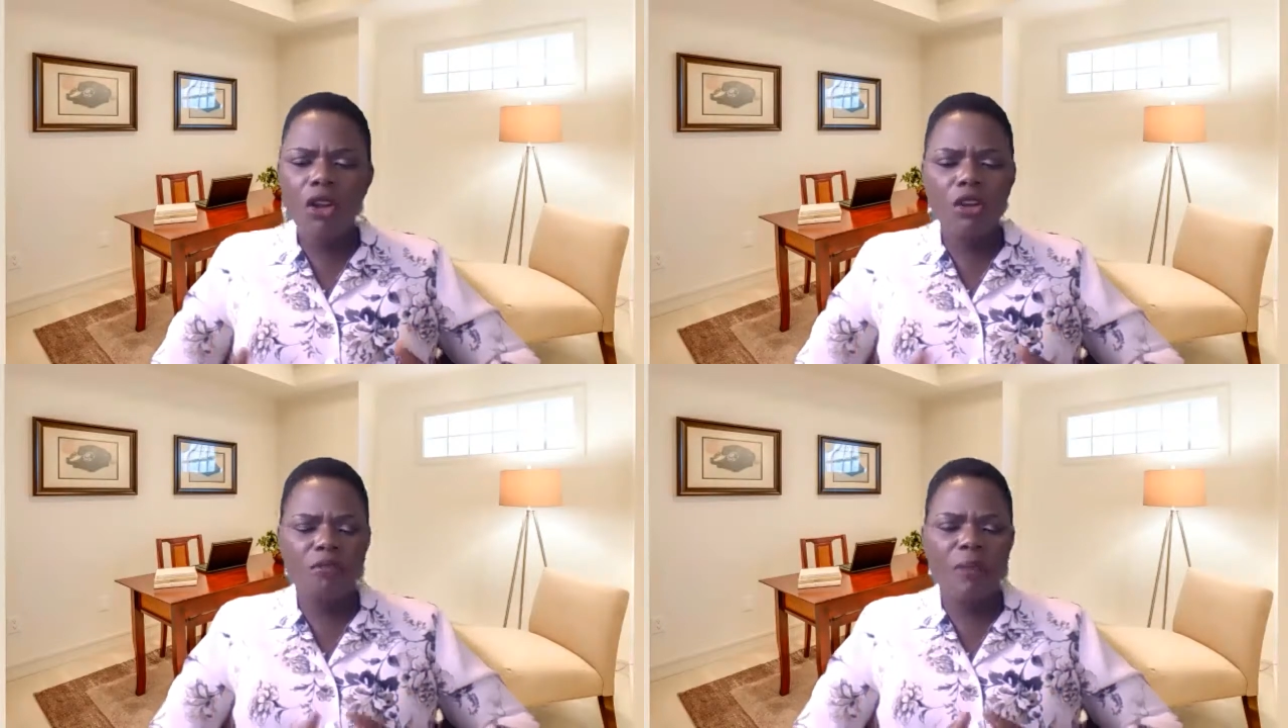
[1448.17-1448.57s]

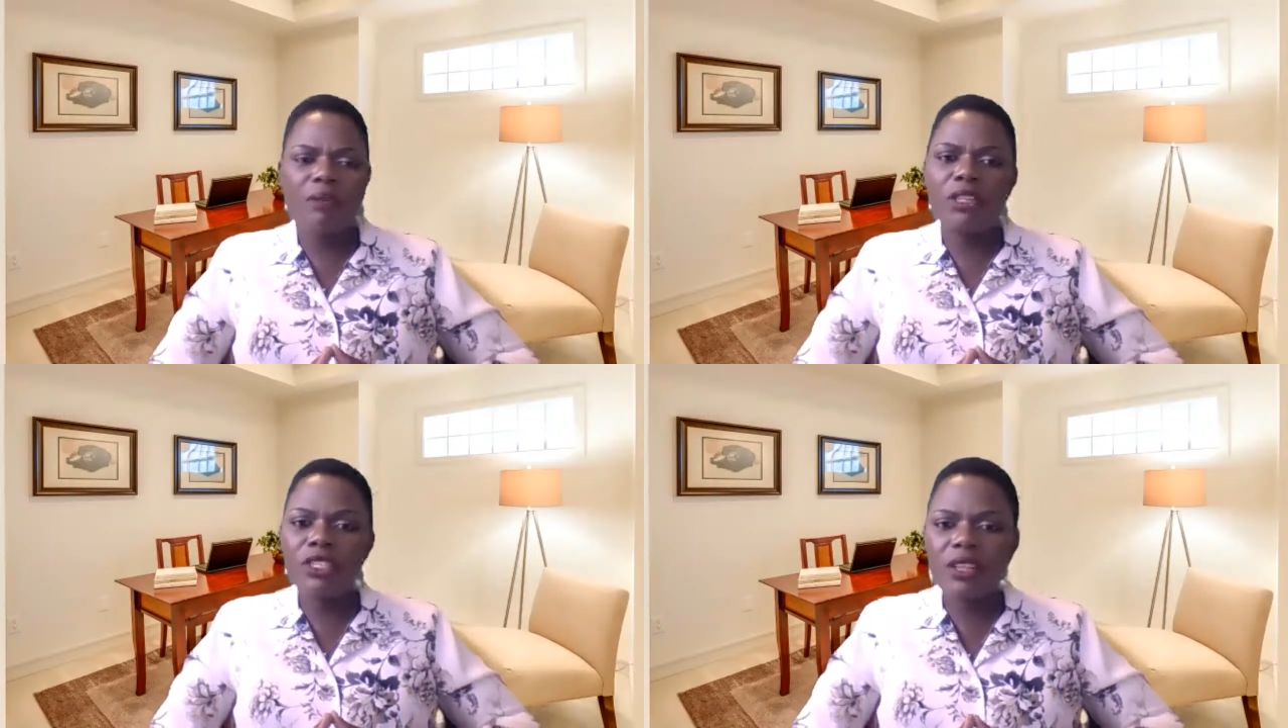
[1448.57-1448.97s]
all
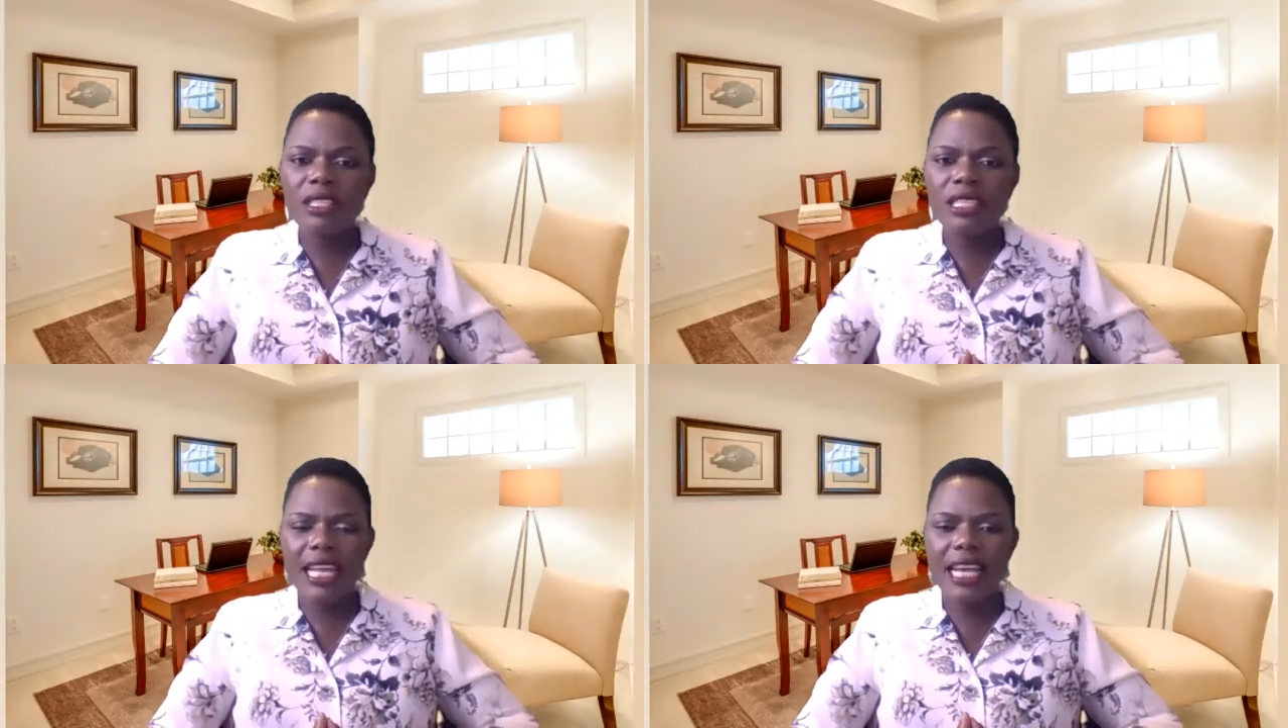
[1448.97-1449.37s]
of my
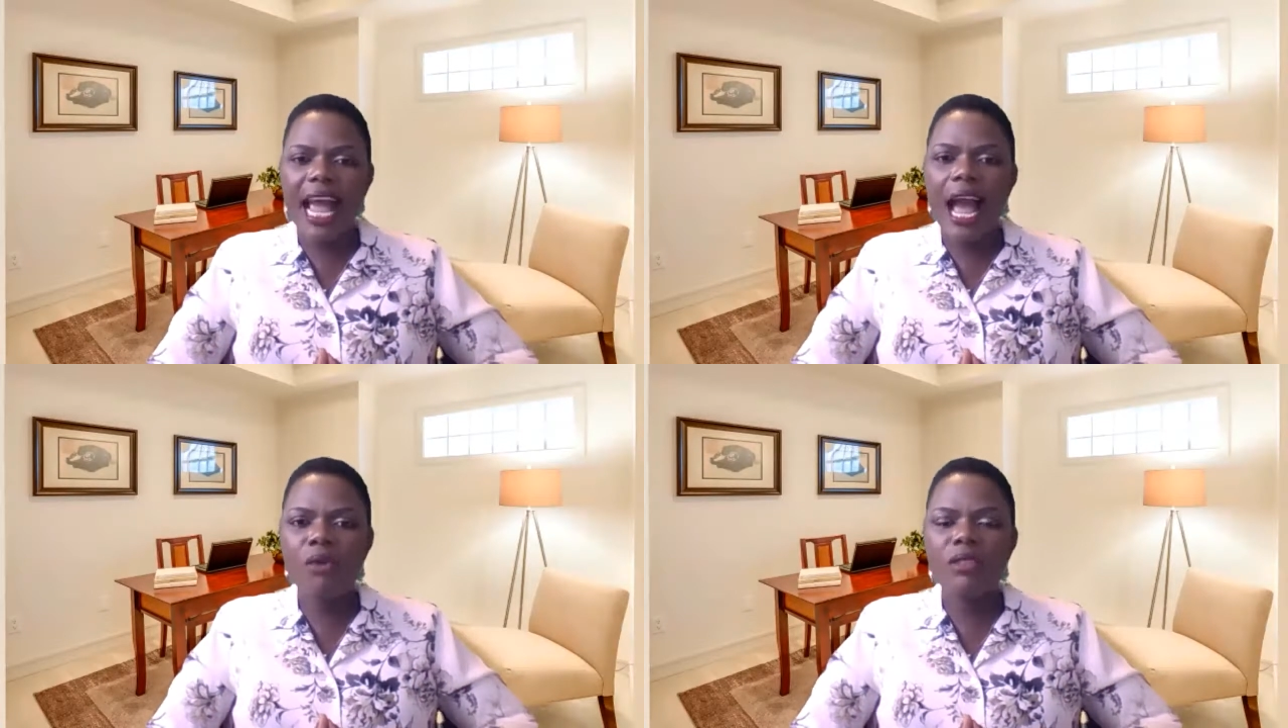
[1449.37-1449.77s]

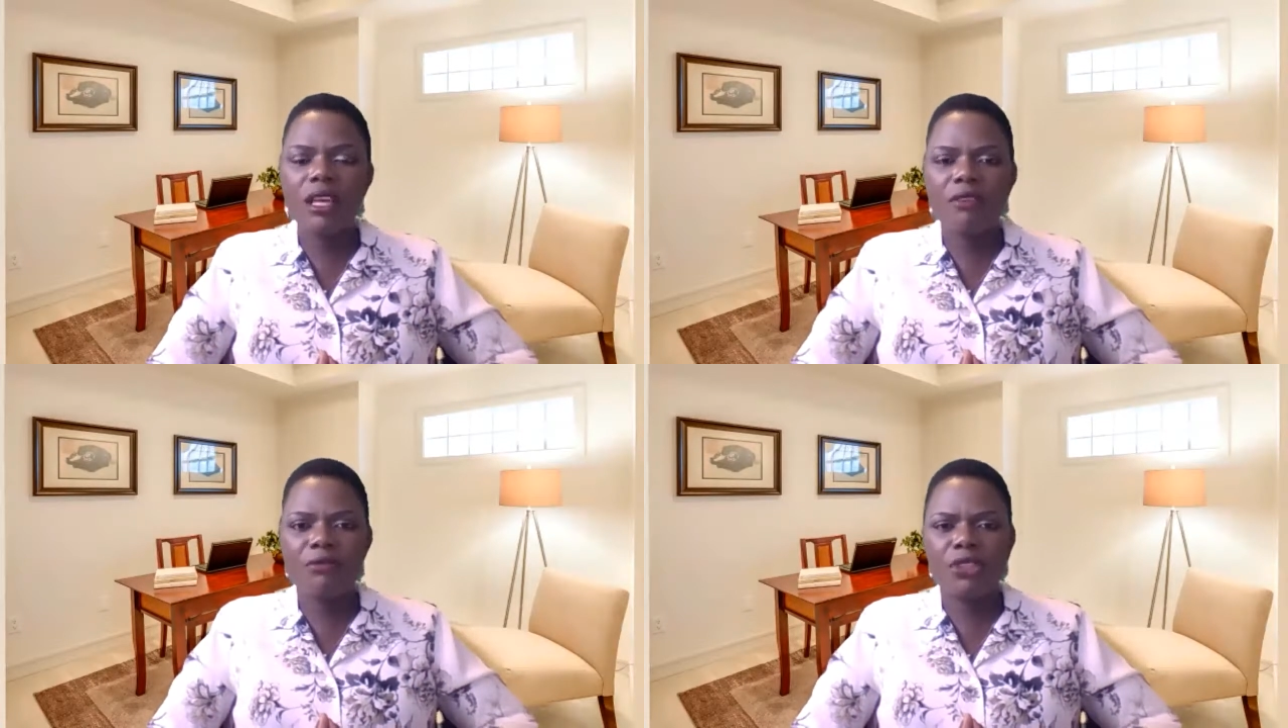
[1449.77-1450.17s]
resources that are
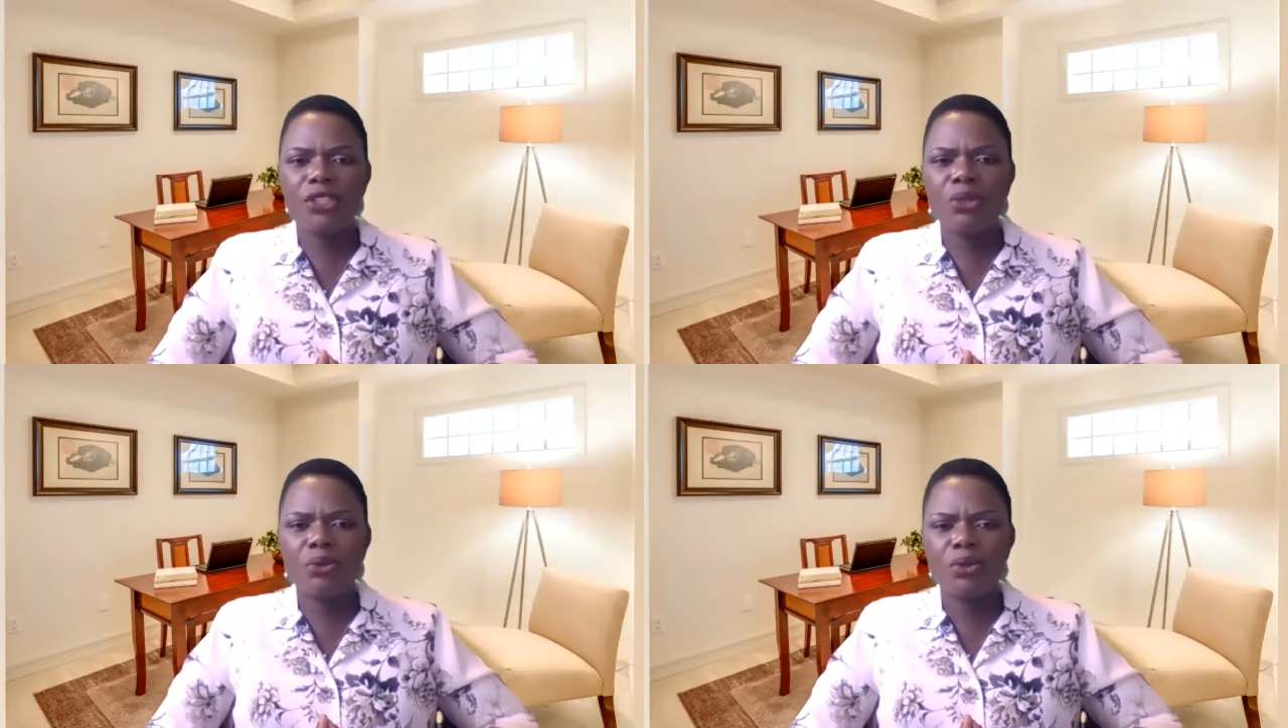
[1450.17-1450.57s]
out
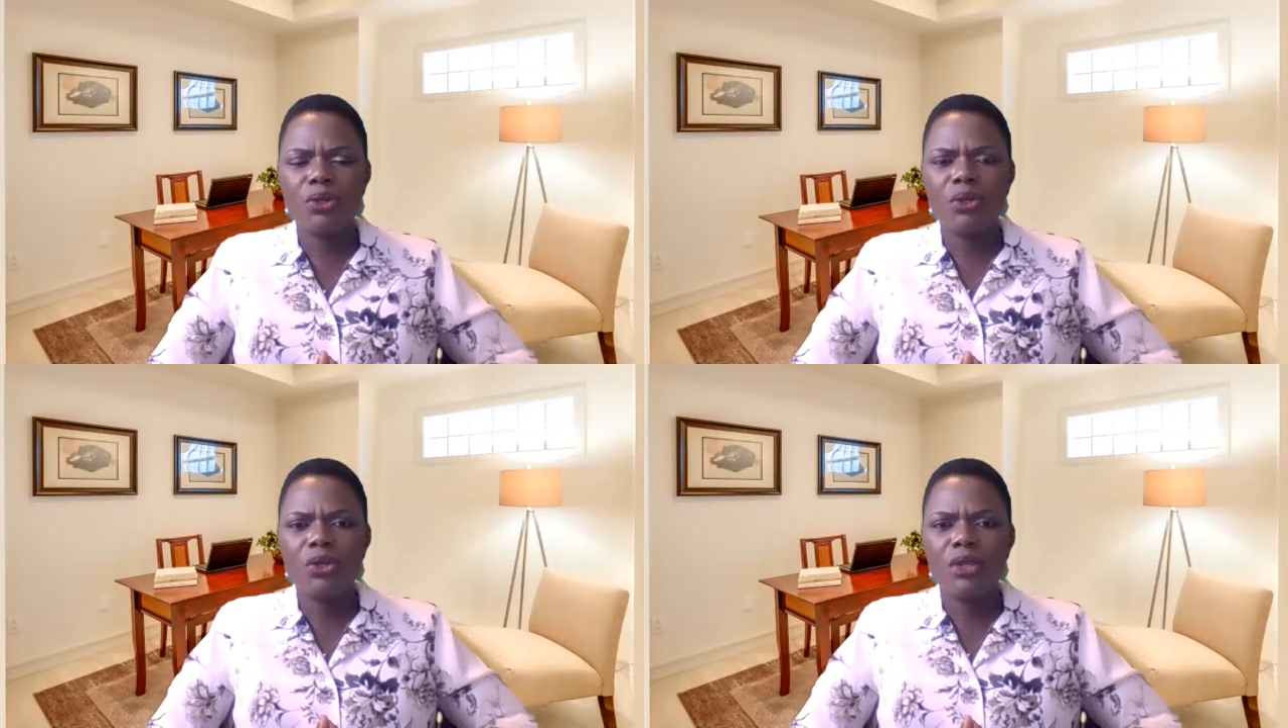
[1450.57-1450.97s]
there for
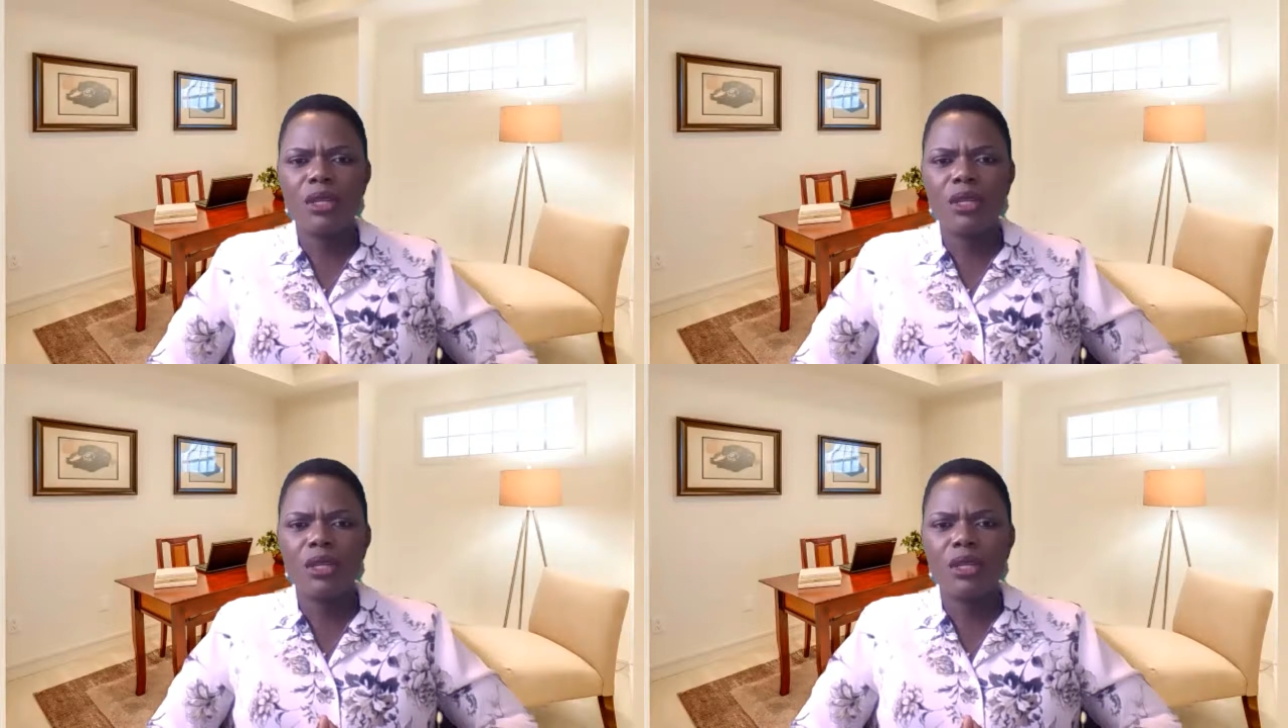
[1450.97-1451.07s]
you.